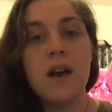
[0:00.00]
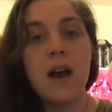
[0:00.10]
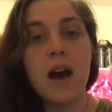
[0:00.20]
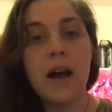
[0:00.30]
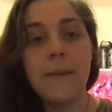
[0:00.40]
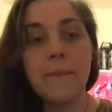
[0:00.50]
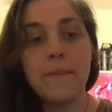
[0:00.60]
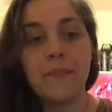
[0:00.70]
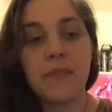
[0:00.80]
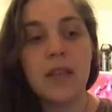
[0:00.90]

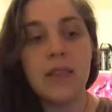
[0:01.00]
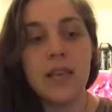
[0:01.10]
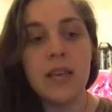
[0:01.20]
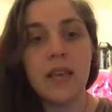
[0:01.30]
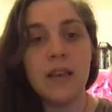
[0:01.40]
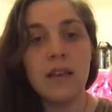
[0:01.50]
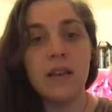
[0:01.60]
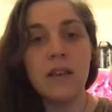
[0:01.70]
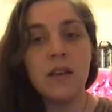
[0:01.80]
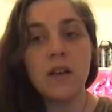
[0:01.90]
the
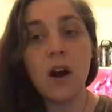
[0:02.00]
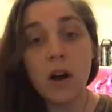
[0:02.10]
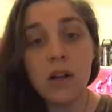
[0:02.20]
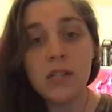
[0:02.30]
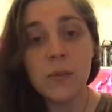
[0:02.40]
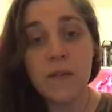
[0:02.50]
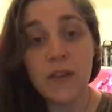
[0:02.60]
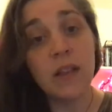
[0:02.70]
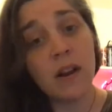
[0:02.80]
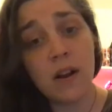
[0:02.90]
calls we
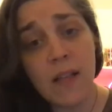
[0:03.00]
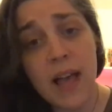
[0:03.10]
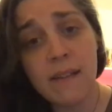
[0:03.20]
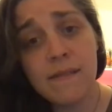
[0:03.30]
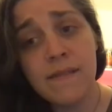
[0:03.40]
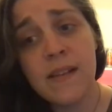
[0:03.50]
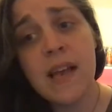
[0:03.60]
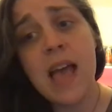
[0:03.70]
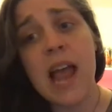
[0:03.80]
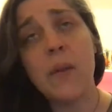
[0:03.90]
feel in our life.
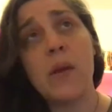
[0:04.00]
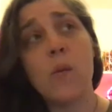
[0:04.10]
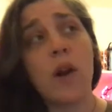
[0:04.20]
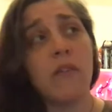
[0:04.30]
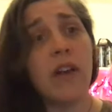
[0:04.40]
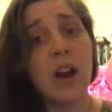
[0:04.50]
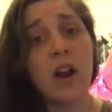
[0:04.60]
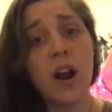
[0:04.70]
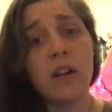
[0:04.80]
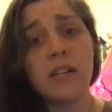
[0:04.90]
And we work very
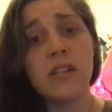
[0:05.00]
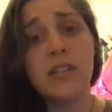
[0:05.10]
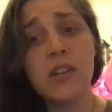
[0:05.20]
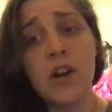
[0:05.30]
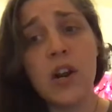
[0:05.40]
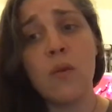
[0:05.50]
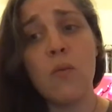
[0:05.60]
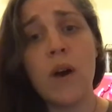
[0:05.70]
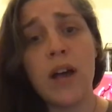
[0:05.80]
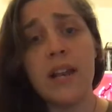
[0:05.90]
hard to discern
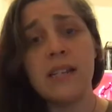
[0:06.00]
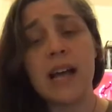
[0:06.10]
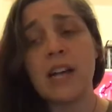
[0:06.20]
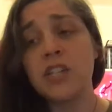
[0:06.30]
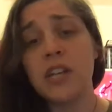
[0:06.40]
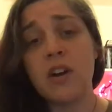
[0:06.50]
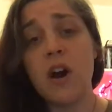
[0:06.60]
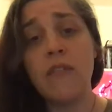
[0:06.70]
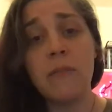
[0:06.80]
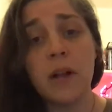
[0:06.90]
what is actually a
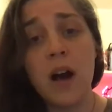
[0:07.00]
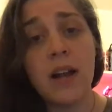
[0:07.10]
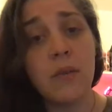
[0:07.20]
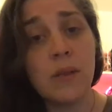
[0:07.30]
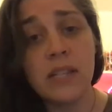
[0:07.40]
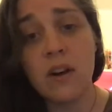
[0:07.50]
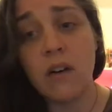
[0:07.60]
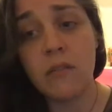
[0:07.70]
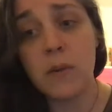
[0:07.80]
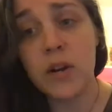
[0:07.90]
call from God and what's a call
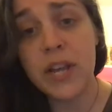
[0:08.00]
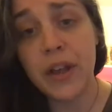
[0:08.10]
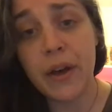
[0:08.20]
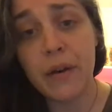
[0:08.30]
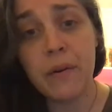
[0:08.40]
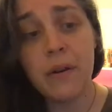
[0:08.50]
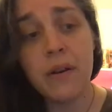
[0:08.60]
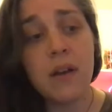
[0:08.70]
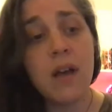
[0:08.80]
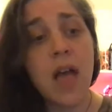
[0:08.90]
from our ego.
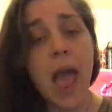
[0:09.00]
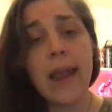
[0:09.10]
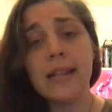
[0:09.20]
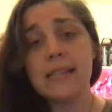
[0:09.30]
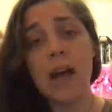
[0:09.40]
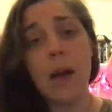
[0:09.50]
And it's not